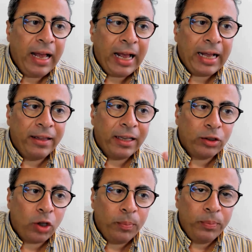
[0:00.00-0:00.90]
at the
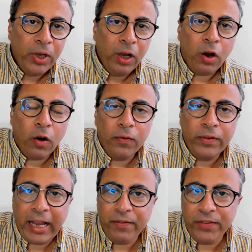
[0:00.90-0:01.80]
top of
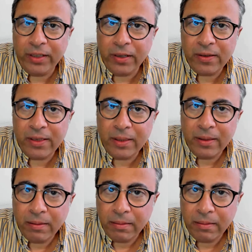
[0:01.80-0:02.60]
the evidence